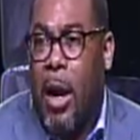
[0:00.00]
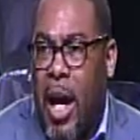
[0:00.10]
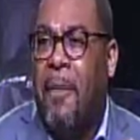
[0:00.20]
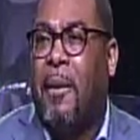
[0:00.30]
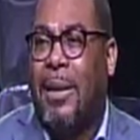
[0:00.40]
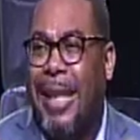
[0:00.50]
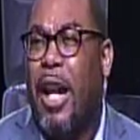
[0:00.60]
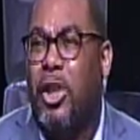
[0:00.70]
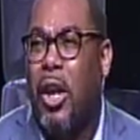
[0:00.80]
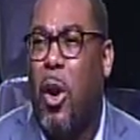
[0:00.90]
If a
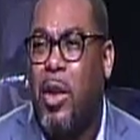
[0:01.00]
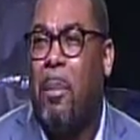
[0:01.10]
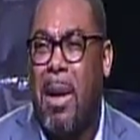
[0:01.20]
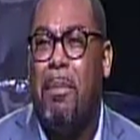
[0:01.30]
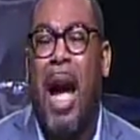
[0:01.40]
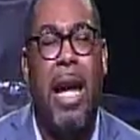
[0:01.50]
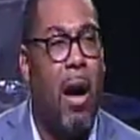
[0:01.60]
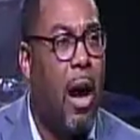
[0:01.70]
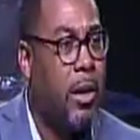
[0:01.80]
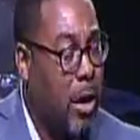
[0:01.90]
deer shows up in my
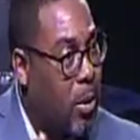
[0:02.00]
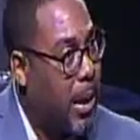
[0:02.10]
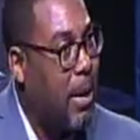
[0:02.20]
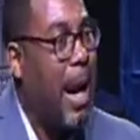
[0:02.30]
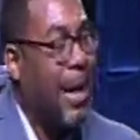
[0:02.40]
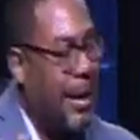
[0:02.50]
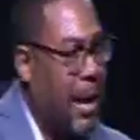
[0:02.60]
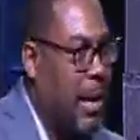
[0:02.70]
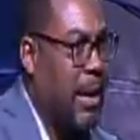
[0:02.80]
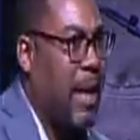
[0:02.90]
yard, I said
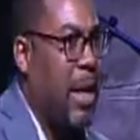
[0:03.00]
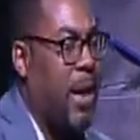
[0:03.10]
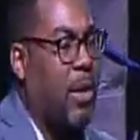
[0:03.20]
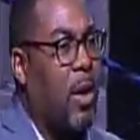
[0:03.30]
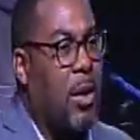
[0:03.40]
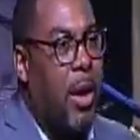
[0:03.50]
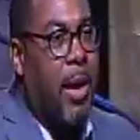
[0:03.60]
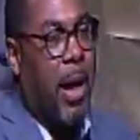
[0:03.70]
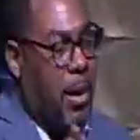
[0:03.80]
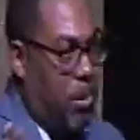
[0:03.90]
this at church,
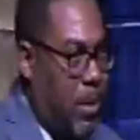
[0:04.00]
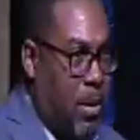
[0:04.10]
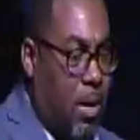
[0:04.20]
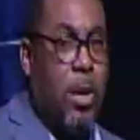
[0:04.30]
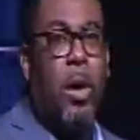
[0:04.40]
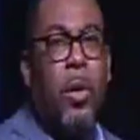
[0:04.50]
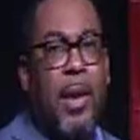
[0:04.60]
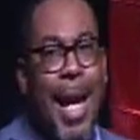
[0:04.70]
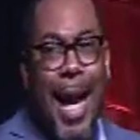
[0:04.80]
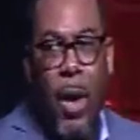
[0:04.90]
and don't
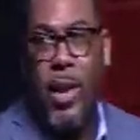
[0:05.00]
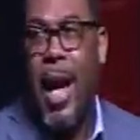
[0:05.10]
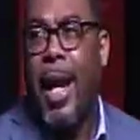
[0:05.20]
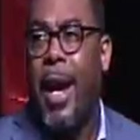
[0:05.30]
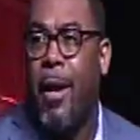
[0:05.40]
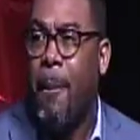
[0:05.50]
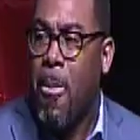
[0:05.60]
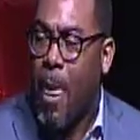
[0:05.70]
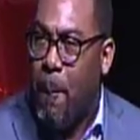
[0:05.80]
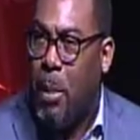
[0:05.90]
say it outside of here,
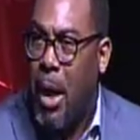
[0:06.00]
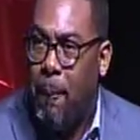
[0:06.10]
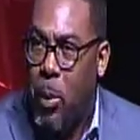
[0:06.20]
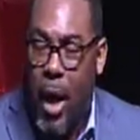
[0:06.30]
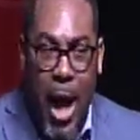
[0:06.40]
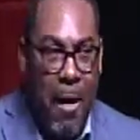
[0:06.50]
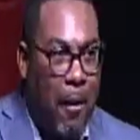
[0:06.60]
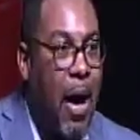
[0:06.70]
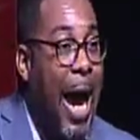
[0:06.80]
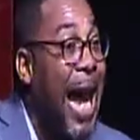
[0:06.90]

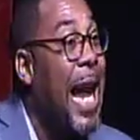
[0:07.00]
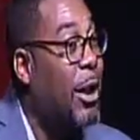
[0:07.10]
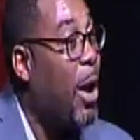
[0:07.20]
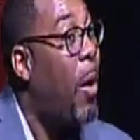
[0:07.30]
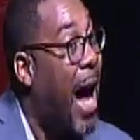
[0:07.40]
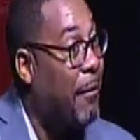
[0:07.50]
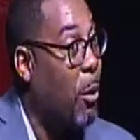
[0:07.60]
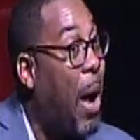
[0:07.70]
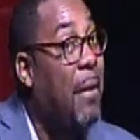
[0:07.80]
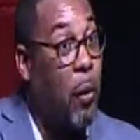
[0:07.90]
and I don't have a
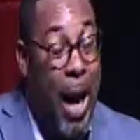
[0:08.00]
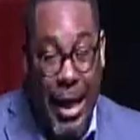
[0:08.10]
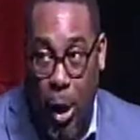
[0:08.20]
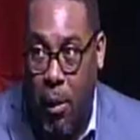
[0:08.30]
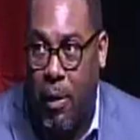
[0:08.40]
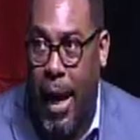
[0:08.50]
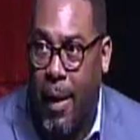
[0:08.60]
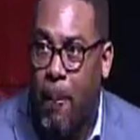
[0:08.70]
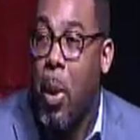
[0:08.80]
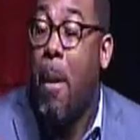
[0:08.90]
rifle, I don't think,
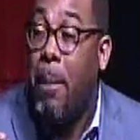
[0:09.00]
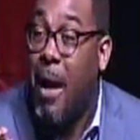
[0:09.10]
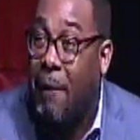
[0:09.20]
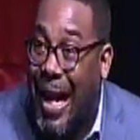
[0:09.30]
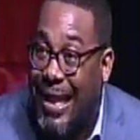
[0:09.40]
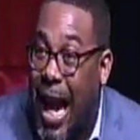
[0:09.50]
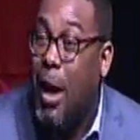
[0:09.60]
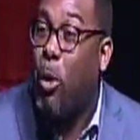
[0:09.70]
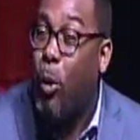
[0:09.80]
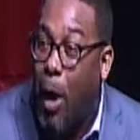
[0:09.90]
but if I take
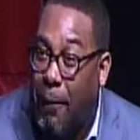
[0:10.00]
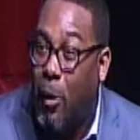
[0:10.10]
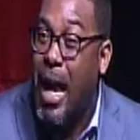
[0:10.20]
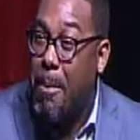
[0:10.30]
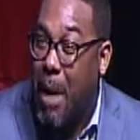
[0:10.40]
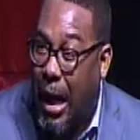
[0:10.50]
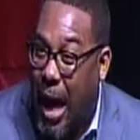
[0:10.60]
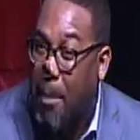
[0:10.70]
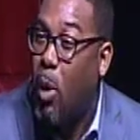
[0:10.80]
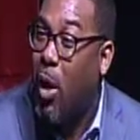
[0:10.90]
a rifle in my
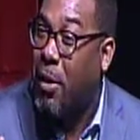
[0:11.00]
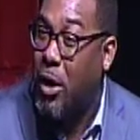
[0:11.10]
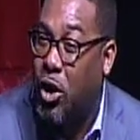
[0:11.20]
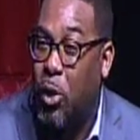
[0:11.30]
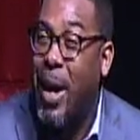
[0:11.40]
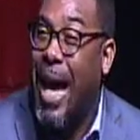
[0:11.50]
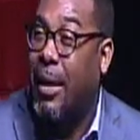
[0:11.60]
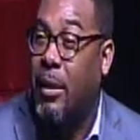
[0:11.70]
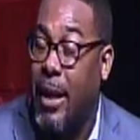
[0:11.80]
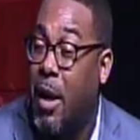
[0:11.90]
Commonwealth and shoot at
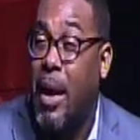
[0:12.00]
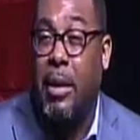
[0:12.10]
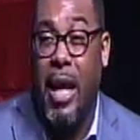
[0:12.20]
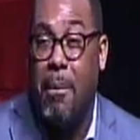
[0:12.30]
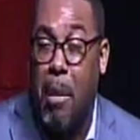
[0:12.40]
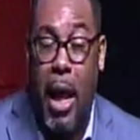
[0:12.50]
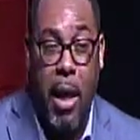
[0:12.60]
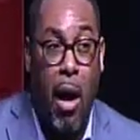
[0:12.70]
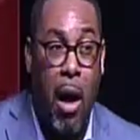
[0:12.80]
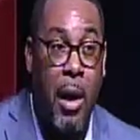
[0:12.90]
the deer that's in my
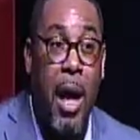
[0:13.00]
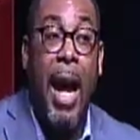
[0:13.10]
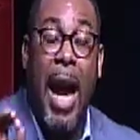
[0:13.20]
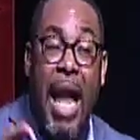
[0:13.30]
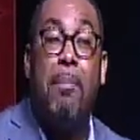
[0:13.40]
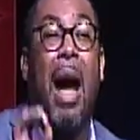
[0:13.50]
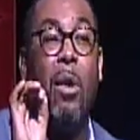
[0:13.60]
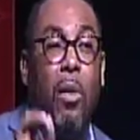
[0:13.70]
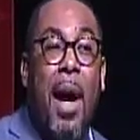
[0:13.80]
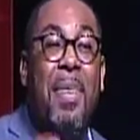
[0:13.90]
yard, it might
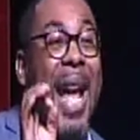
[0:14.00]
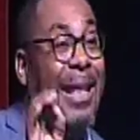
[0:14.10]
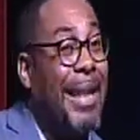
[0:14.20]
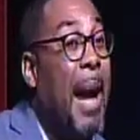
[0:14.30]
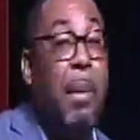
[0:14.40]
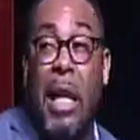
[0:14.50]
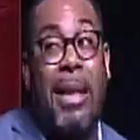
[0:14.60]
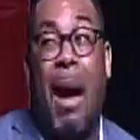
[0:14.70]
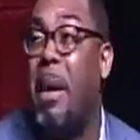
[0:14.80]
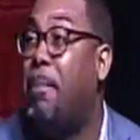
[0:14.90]
run that day, but it's
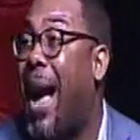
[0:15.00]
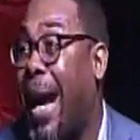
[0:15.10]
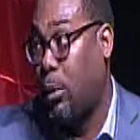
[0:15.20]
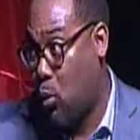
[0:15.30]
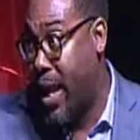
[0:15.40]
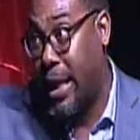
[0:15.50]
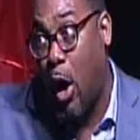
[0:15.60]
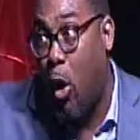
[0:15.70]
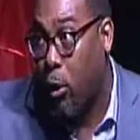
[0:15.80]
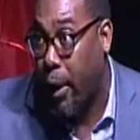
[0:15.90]
coming back when it's
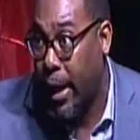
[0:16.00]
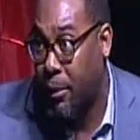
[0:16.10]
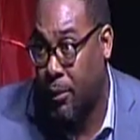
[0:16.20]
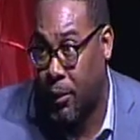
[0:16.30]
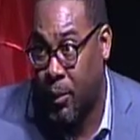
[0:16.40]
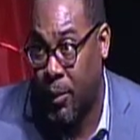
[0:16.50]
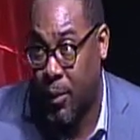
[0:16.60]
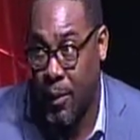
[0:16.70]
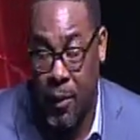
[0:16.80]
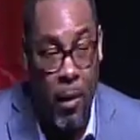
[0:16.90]
hungry.
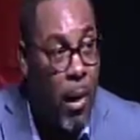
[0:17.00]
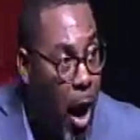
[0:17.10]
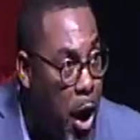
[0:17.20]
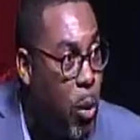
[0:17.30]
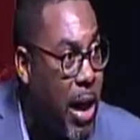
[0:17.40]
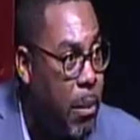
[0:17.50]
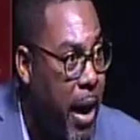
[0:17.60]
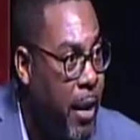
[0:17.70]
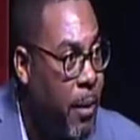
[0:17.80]
Are you with me?